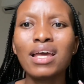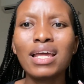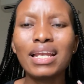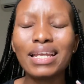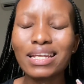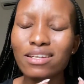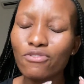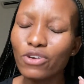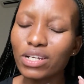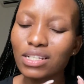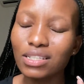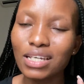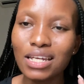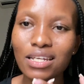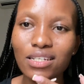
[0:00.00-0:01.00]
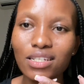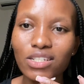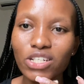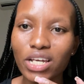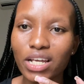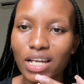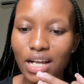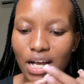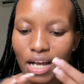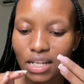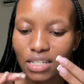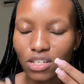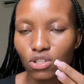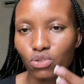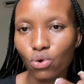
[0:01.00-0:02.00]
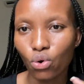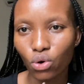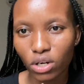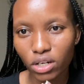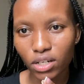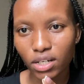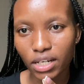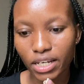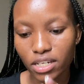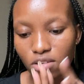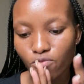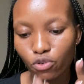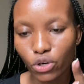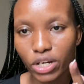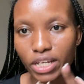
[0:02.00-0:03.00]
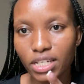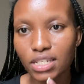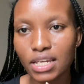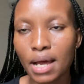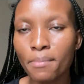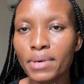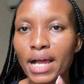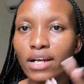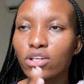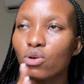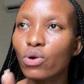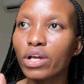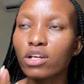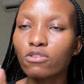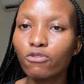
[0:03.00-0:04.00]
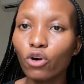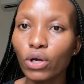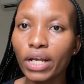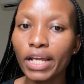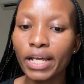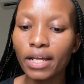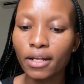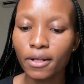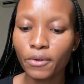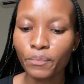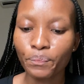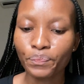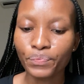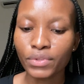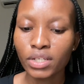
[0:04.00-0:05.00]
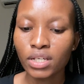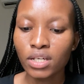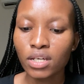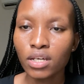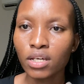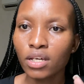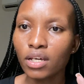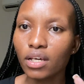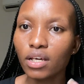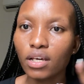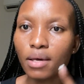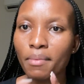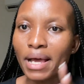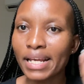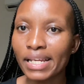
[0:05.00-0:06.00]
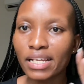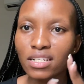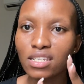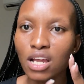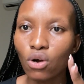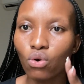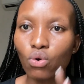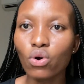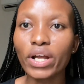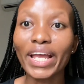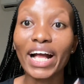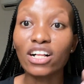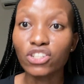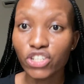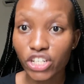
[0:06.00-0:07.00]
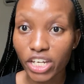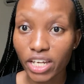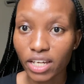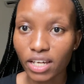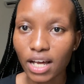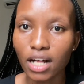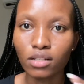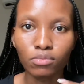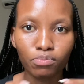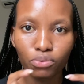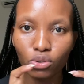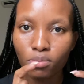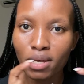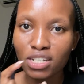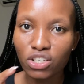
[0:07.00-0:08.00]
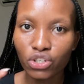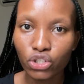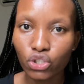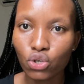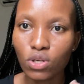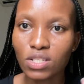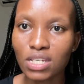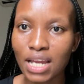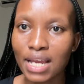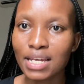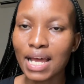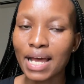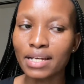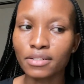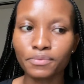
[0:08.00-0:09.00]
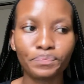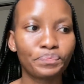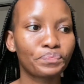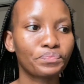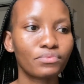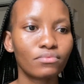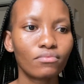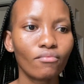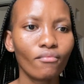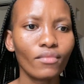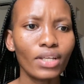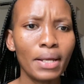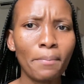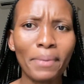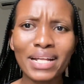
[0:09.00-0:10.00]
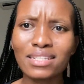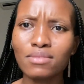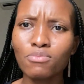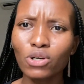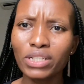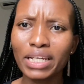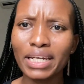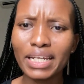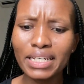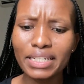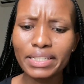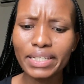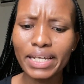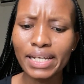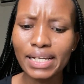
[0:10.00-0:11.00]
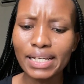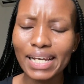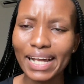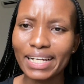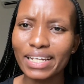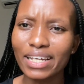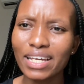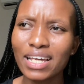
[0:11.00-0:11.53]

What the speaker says: let me check TikTok. Let him follow. Namnang talking follow ema links nako konke, I'll share, I'll put my screenshots nan. But more than anything, like